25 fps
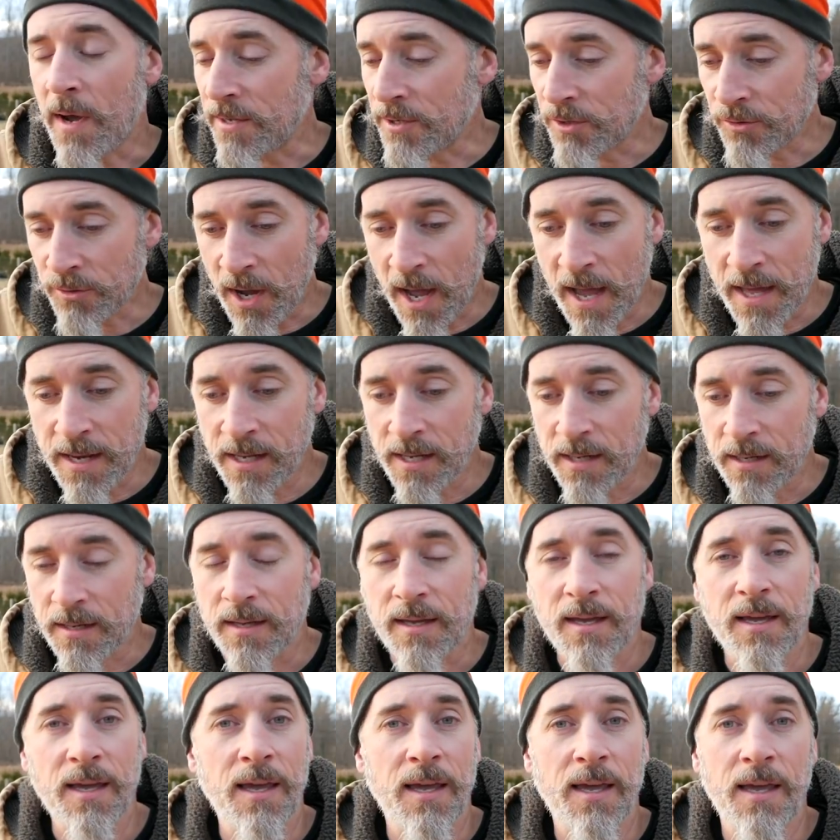I tried it,
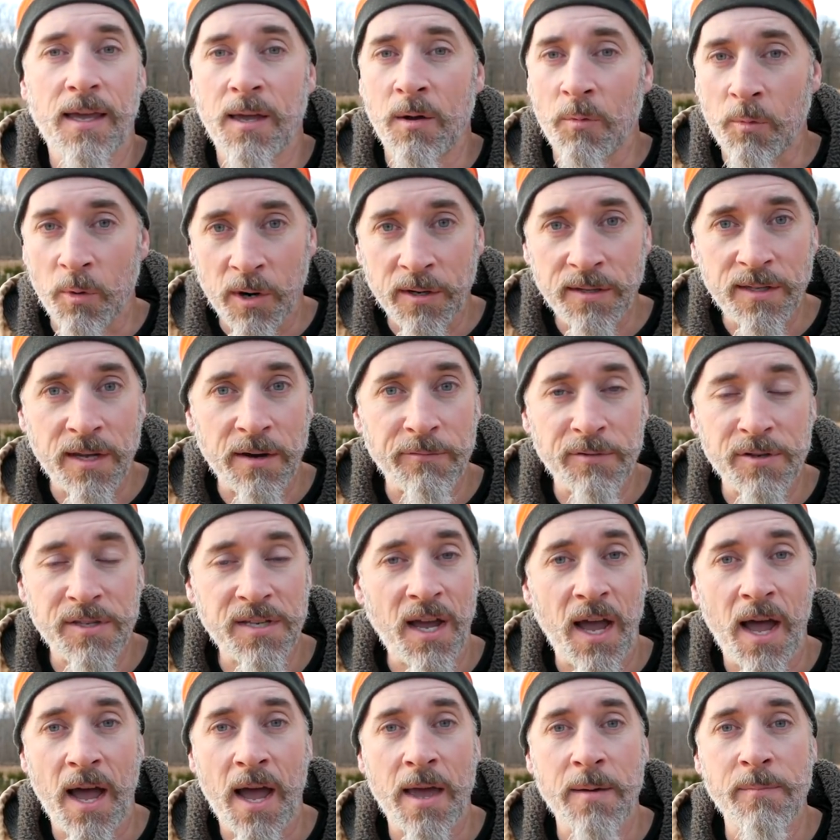it worked every
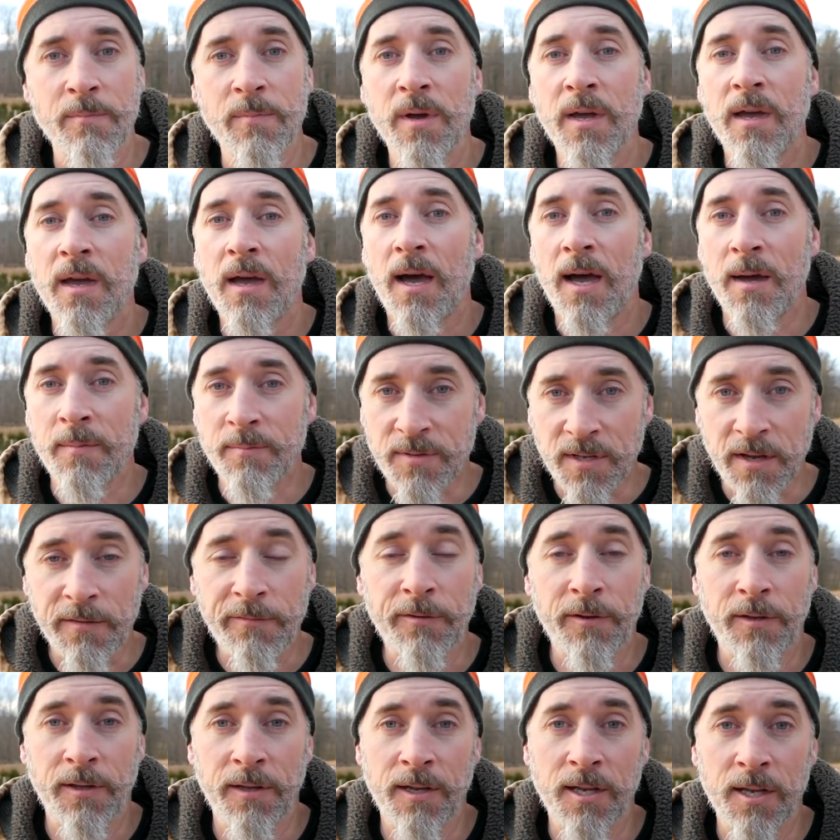time. I'm
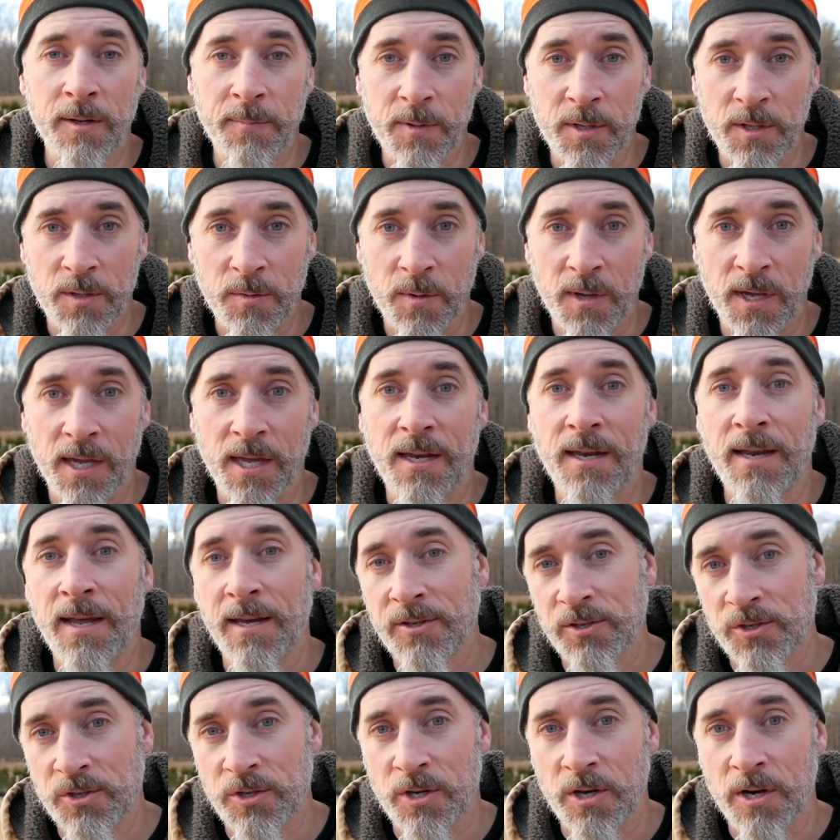definitely going to be doing it
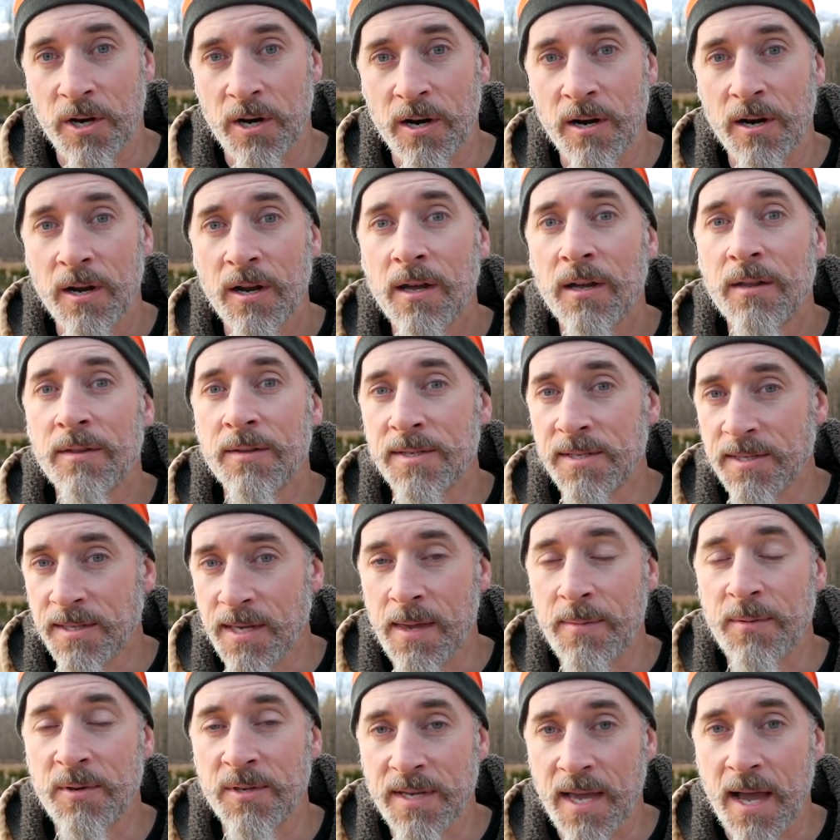next year the
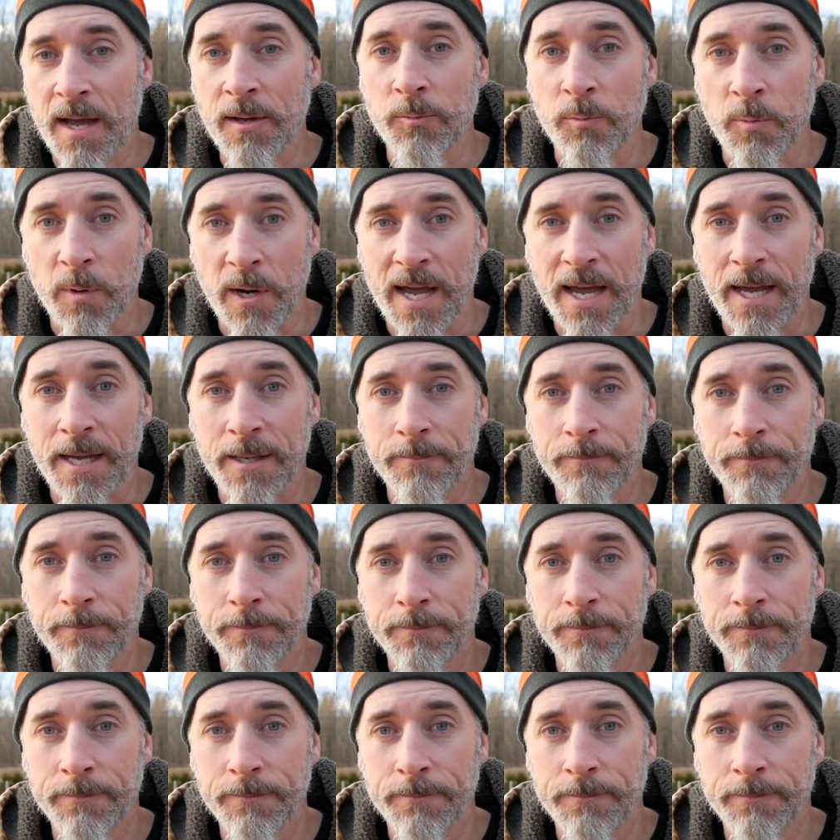same exact way.